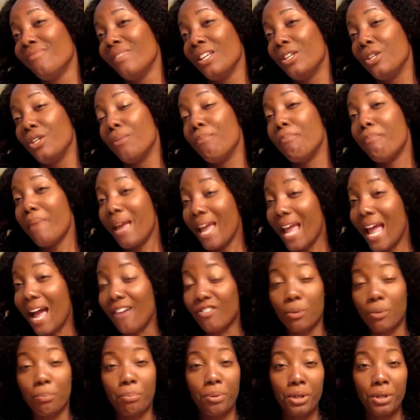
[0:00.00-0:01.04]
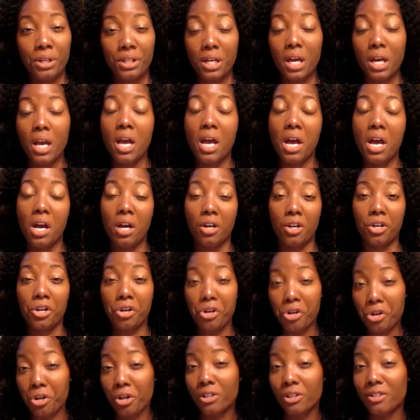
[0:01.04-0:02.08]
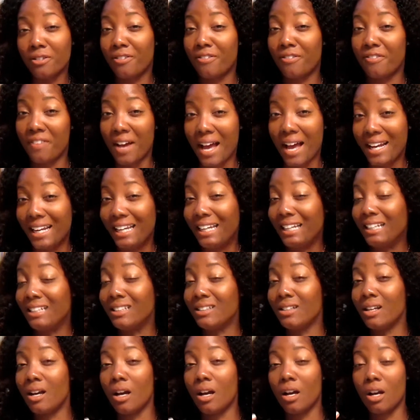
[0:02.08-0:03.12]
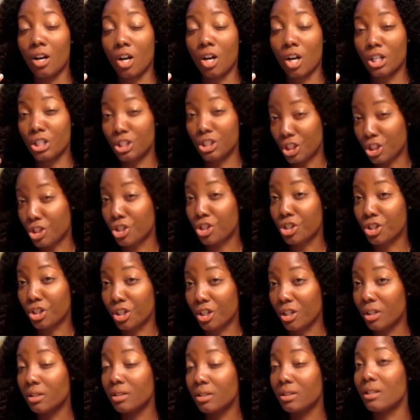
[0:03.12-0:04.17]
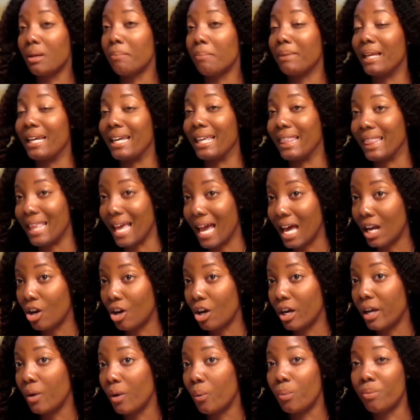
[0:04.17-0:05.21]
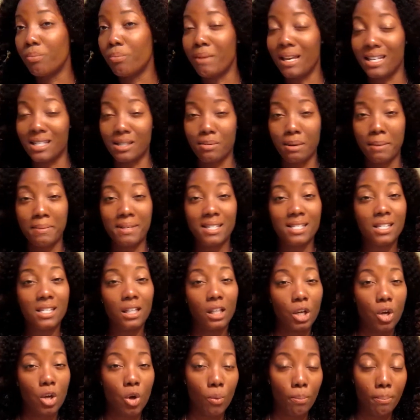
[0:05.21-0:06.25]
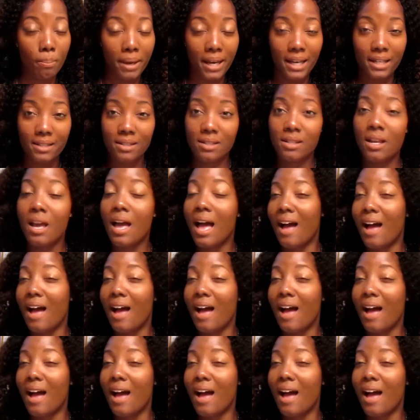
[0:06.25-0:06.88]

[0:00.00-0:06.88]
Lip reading: you may have to put a curl defining conditioner, something like that on it, that's maybe silicone based.